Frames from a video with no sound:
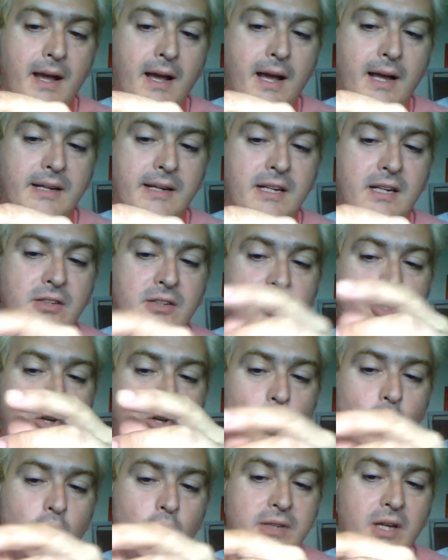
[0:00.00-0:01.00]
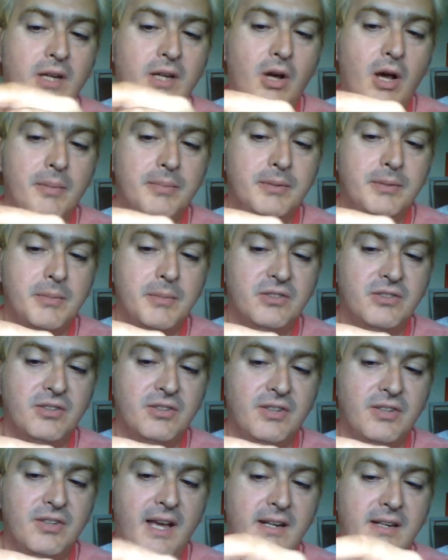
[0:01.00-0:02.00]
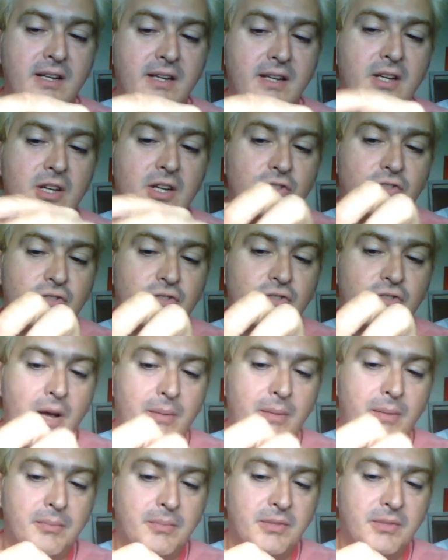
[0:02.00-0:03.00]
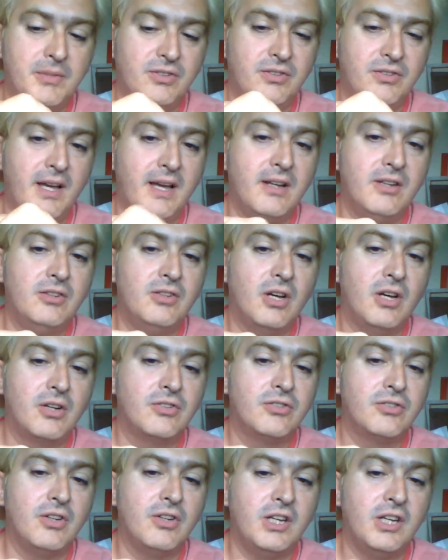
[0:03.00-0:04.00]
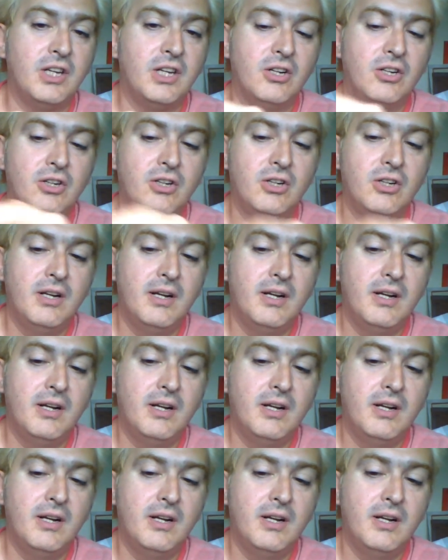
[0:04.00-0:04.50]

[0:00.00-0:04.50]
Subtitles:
I needed to hold down Optimus's head. So Optimus's head tucks in here.